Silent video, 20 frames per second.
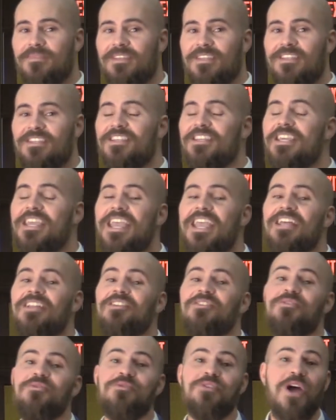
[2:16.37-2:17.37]
you can't
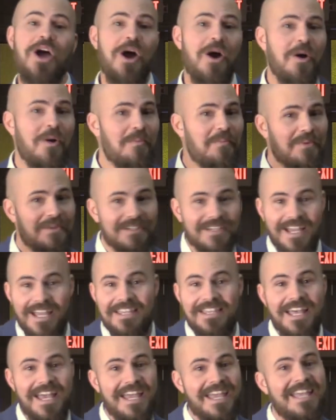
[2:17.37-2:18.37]
lose hope, and
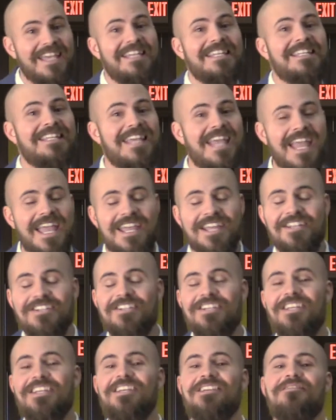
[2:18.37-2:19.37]
they engage
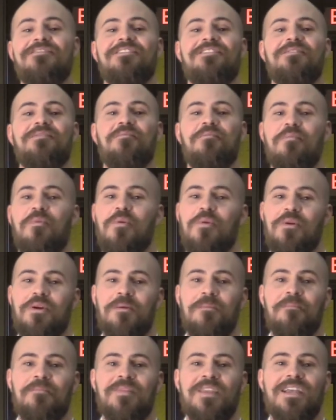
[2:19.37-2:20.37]
even more.
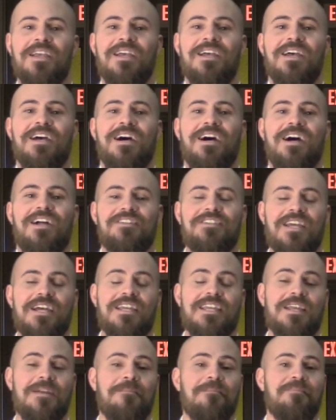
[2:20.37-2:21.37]
I'll tell
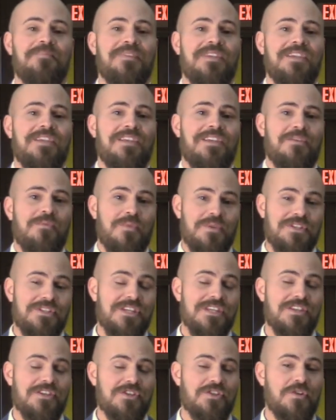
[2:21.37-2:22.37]
you, we see
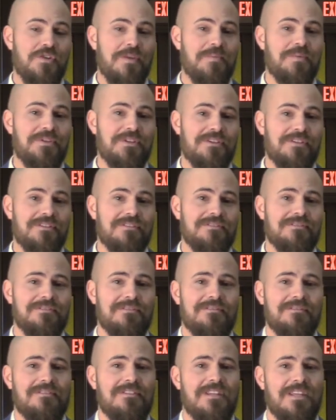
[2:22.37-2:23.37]
the scripture
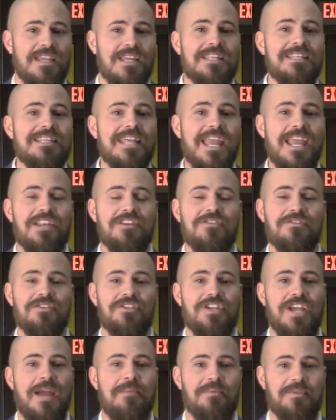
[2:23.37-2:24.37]
in Daniel
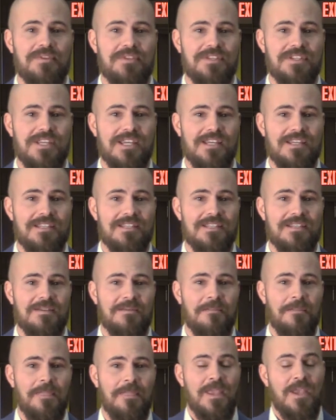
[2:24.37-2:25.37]
chapter 6.
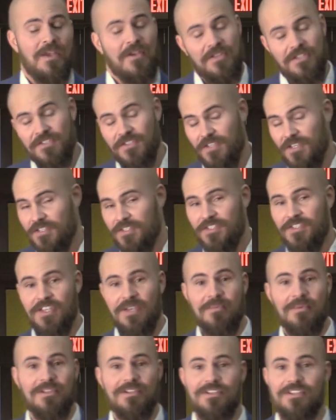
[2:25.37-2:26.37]

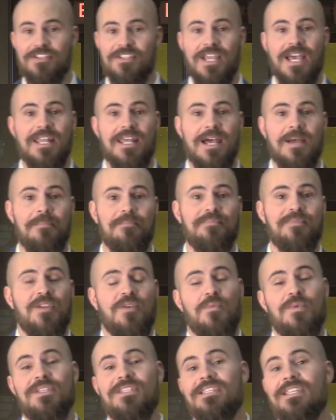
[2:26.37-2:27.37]
Similar setup.
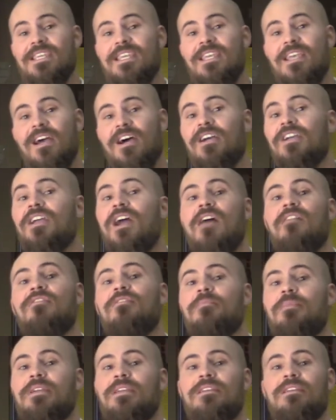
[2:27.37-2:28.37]
We see a
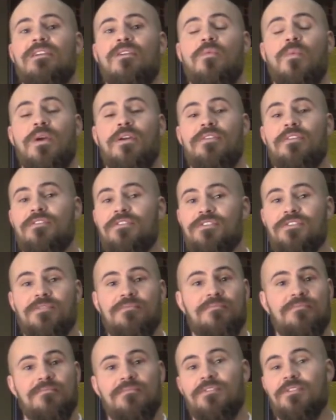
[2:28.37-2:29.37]
government where there's
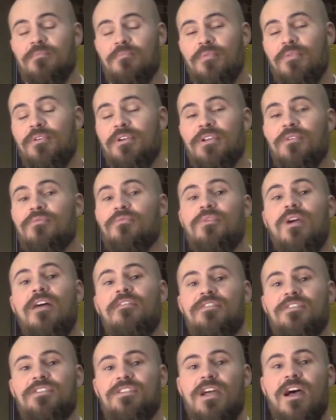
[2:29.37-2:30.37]
some pretty rough
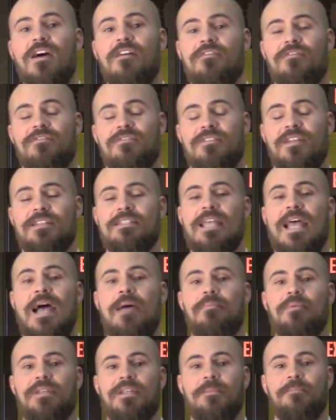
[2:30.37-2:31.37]
stuff that's
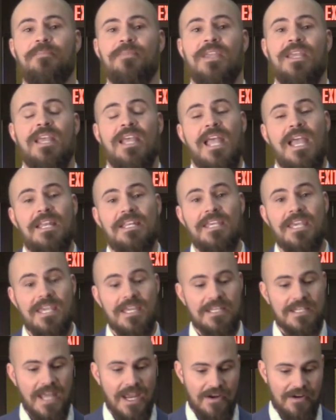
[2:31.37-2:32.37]
happening. And
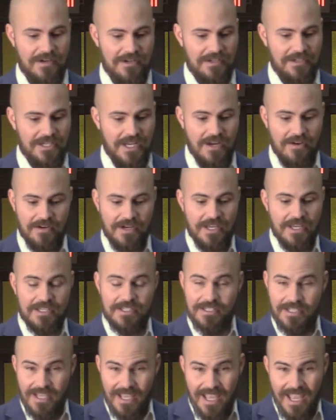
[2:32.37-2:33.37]
King
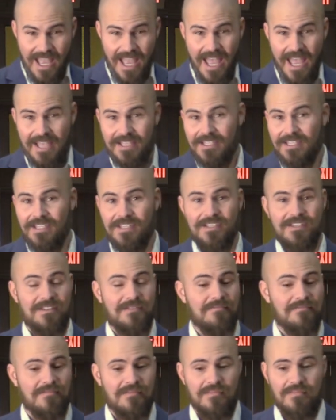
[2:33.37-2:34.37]
Darius has his
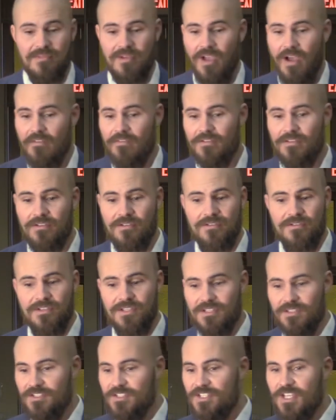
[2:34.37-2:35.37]
governors
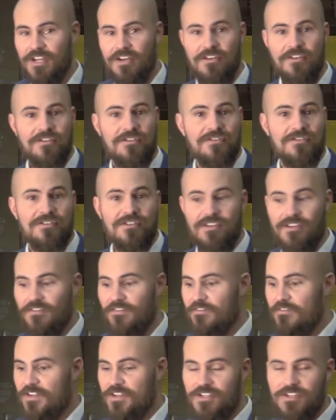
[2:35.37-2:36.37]
and senators and
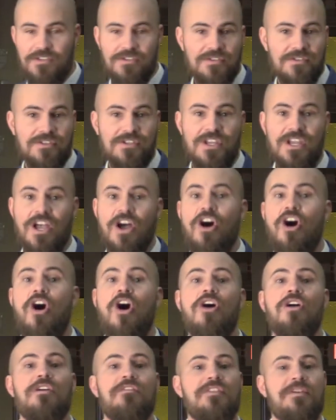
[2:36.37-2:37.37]
officials,
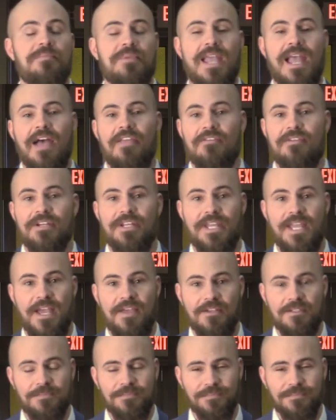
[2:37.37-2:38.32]
all of them gathering together.